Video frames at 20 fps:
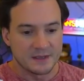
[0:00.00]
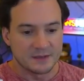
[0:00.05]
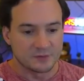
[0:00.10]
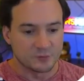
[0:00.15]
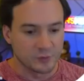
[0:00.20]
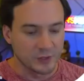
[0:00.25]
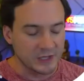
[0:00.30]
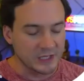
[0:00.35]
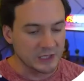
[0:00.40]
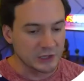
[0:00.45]

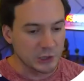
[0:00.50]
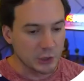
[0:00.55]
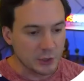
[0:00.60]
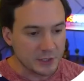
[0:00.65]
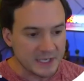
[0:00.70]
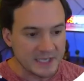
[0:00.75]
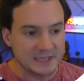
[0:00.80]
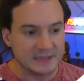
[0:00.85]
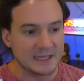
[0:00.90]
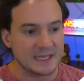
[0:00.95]
It's really
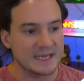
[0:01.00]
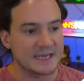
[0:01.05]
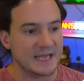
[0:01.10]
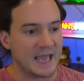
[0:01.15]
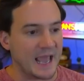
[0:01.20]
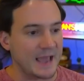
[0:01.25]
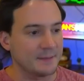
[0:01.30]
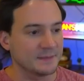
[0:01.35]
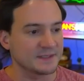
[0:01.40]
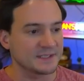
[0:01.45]
looking
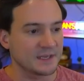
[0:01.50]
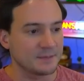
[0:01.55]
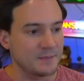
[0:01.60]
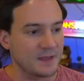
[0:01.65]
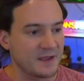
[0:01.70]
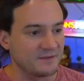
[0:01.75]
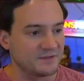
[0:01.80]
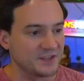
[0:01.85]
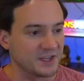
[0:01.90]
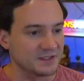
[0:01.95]
like Amazon
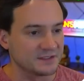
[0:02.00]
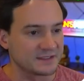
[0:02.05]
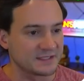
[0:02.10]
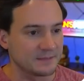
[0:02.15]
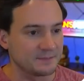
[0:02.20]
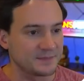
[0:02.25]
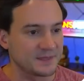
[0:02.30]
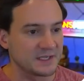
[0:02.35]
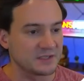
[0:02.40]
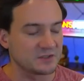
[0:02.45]
may have done
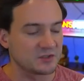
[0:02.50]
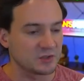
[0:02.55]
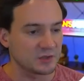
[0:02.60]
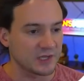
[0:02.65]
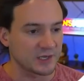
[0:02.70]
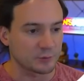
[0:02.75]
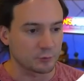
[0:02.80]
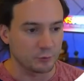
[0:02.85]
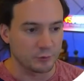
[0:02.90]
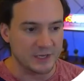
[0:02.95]
something to
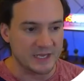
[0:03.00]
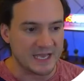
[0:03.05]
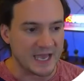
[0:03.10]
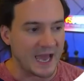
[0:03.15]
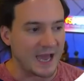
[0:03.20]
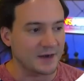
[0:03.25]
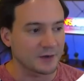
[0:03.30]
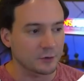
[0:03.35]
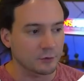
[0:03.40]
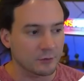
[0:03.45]
like
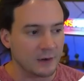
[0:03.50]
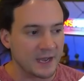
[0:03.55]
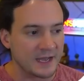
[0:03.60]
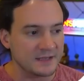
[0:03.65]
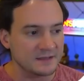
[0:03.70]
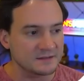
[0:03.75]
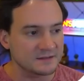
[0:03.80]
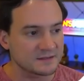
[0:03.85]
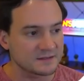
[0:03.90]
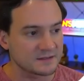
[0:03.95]

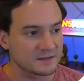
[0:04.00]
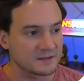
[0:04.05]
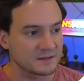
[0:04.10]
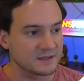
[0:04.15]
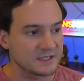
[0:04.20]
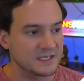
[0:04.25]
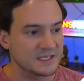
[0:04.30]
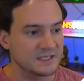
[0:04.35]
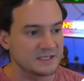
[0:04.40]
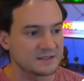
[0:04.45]
recategorize
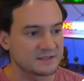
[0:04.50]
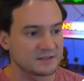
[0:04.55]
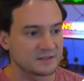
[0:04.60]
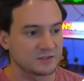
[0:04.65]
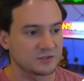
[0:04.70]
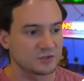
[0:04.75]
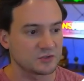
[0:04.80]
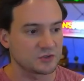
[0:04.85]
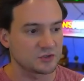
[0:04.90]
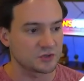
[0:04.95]

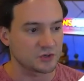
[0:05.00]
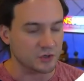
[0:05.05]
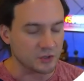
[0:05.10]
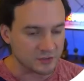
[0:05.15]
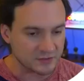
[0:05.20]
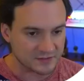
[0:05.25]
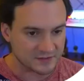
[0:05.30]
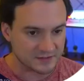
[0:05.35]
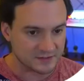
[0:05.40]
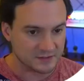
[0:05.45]
these
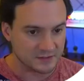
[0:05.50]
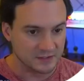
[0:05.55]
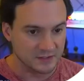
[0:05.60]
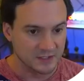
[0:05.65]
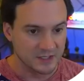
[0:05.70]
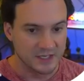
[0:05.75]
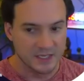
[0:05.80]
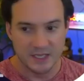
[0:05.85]
shirts.